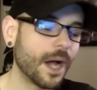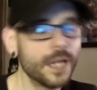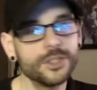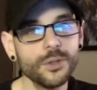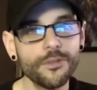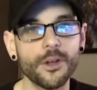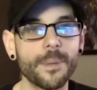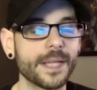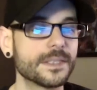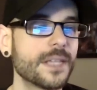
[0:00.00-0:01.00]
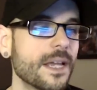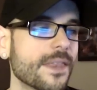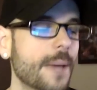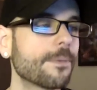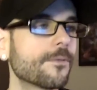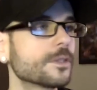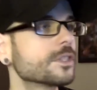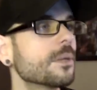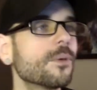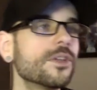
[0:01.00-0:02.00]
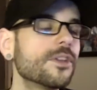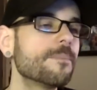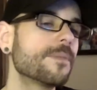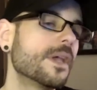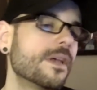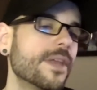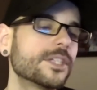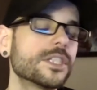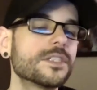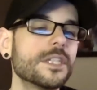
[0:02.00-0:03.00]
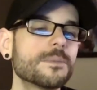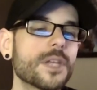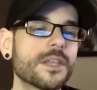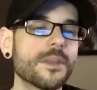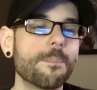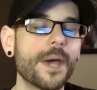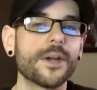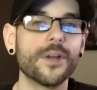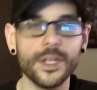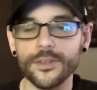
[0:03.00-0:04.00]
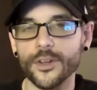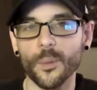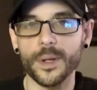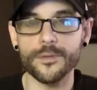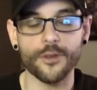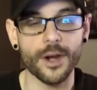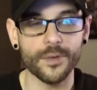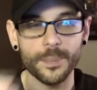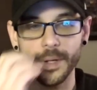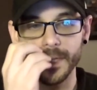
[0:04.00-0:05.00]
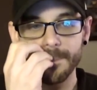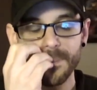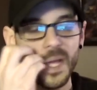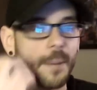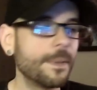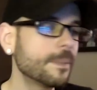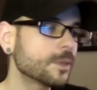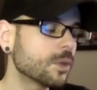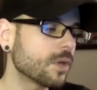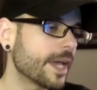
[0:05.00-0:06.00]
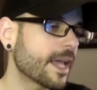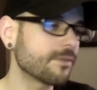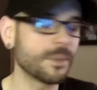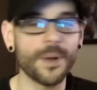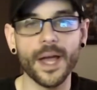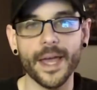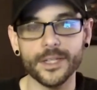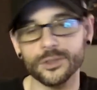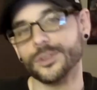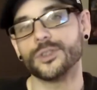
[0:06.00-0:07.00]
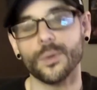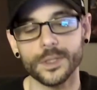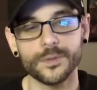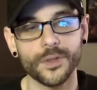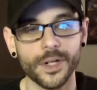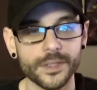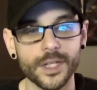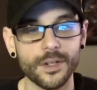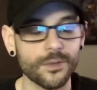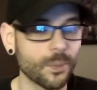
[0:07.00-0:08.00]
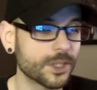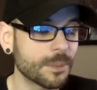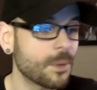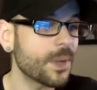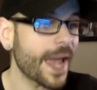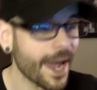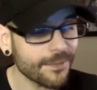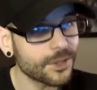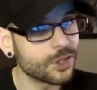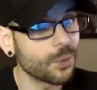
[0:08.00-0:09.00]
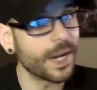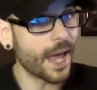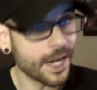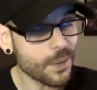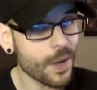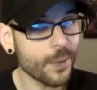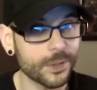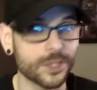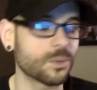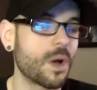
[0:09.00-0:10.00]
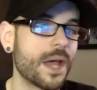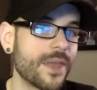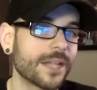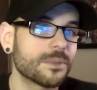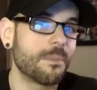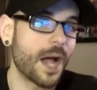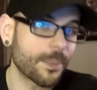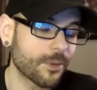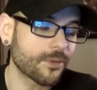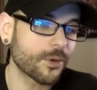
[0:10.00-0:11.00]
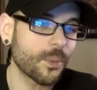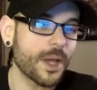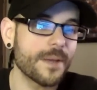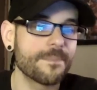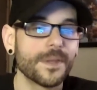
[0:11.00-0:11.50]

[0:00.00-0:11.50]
I do feel bad saying that, but for some reason, that just seems like the better, easier win for everybody. People don't like having to buy extra storage for their Nintendo Switch. I mean, we have to do it anyway, which is why that's my preferred way.